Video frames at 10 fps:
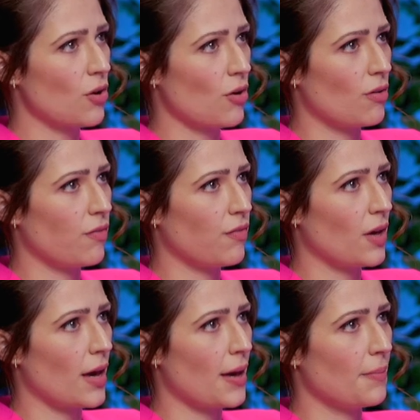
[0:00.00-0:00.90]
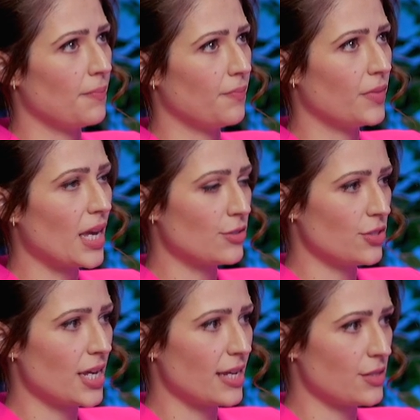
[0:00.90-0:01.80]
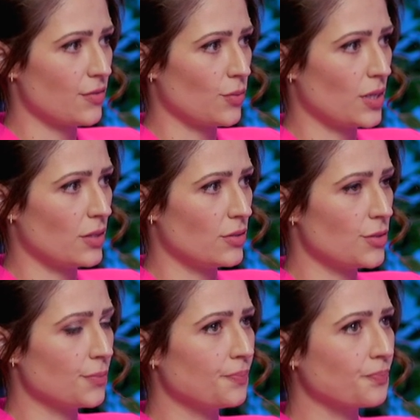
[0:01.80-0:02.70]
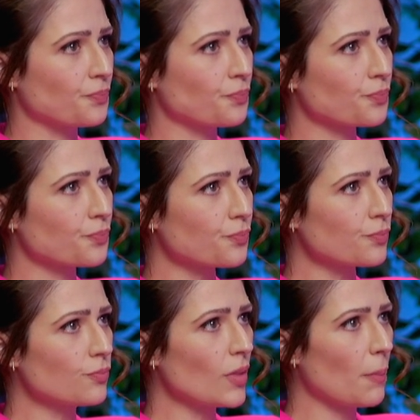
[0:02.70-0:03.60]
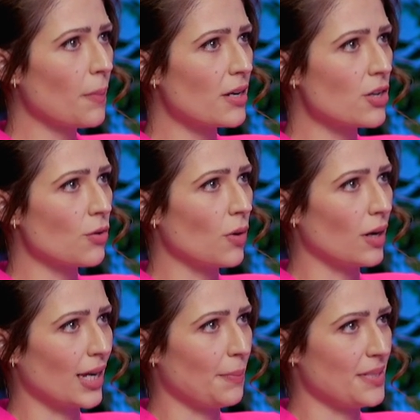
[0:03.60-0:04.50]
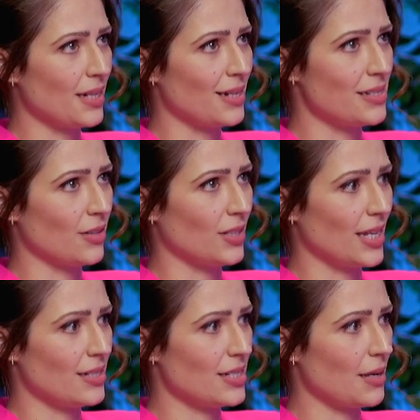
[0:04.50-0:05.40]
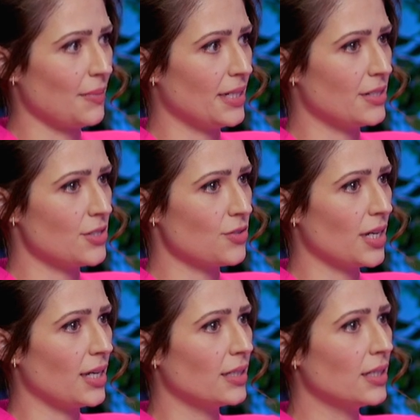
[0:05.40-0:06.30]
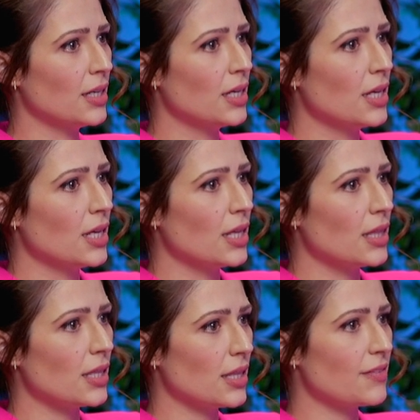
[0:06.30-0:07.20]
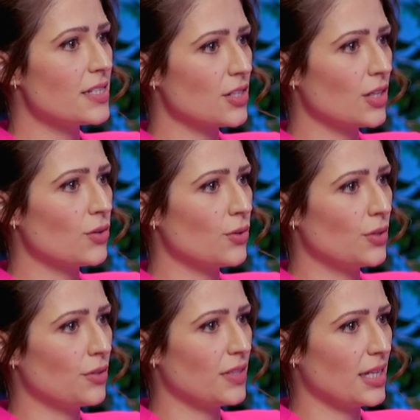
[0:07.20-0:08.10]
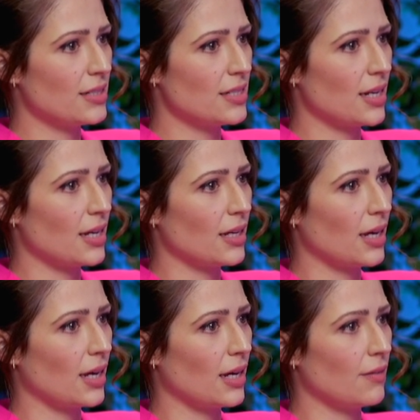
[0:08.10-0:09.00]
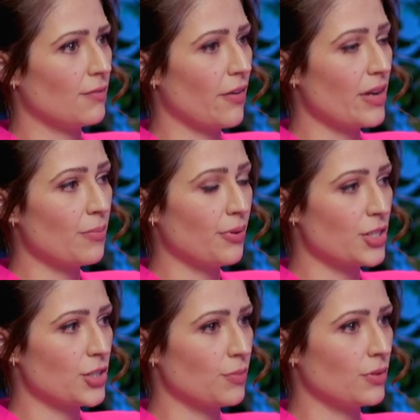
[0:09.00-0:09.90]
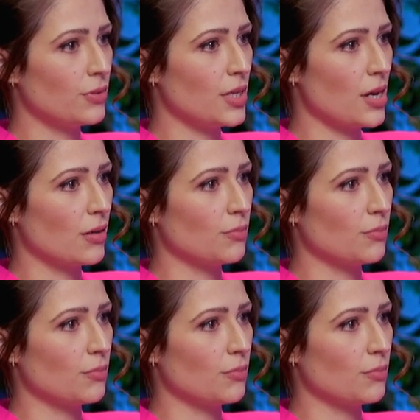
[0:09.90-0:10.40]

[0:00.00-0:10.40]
of um, the Andrew Tates of the world, men who are capitalizing on the entertainment industry, that there is still a corner of the internet, very impressionable young